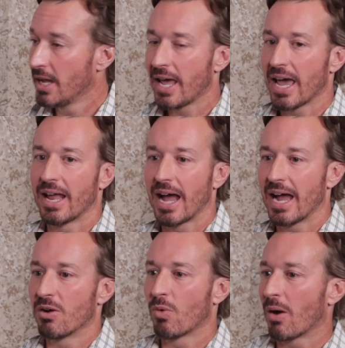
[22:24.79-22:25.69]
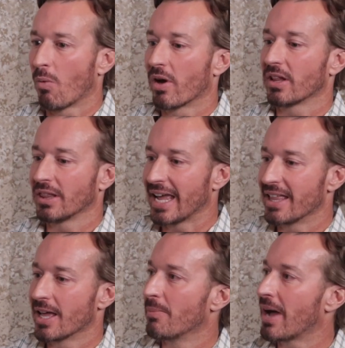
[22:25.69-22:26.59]
And I want to lay
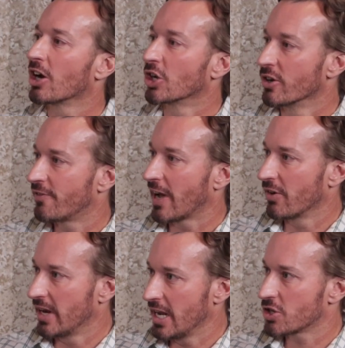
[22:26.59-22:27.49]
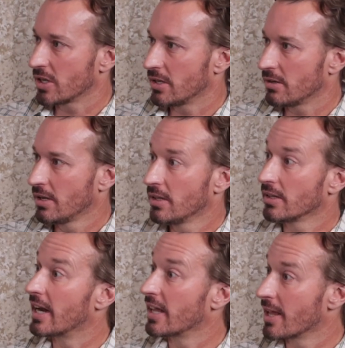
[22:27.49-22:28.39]
them a good foundation,
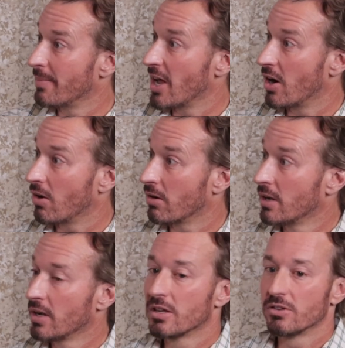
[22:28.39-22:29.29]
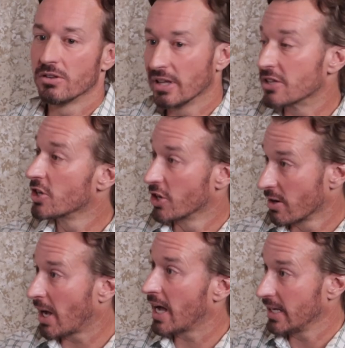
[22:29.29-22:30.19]
letting them know, listen to
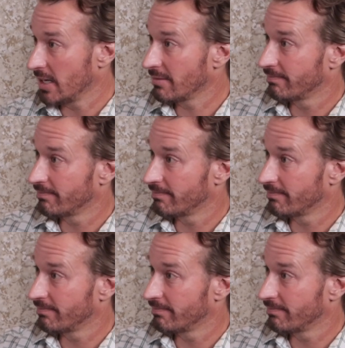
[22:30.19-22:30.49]
your body.